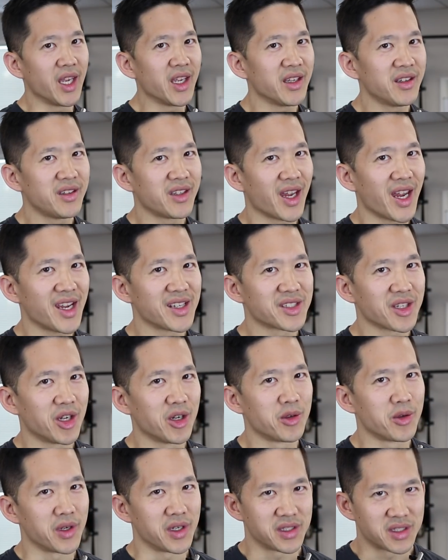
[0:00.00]
And as
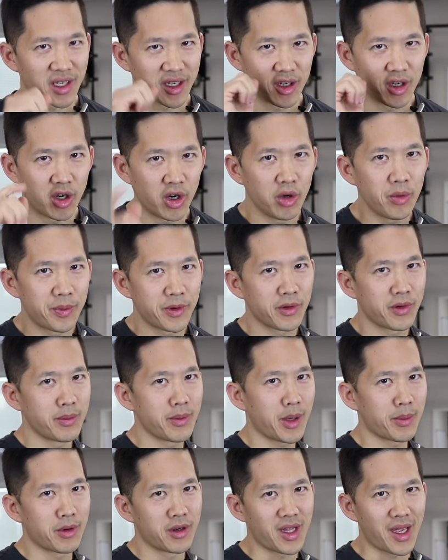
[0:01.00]
always, I hope you
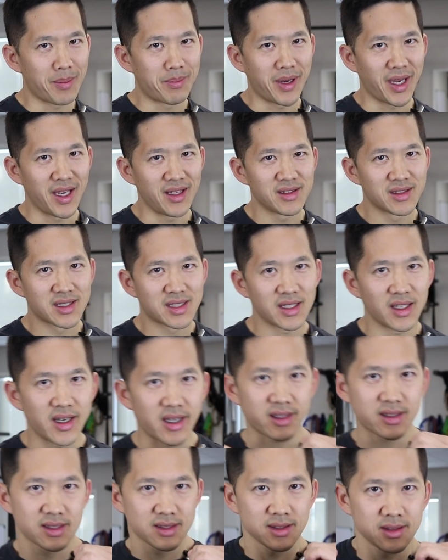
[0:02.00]
remember that pain
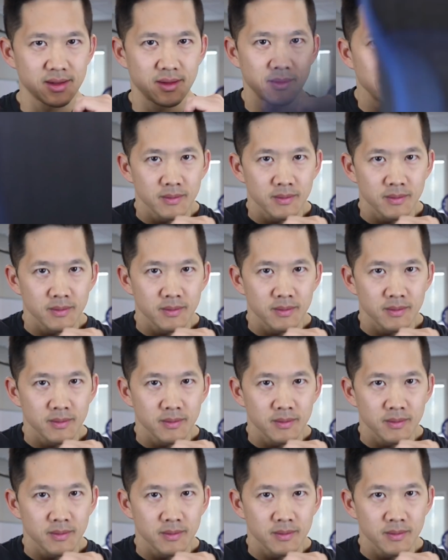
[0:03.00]
sucks.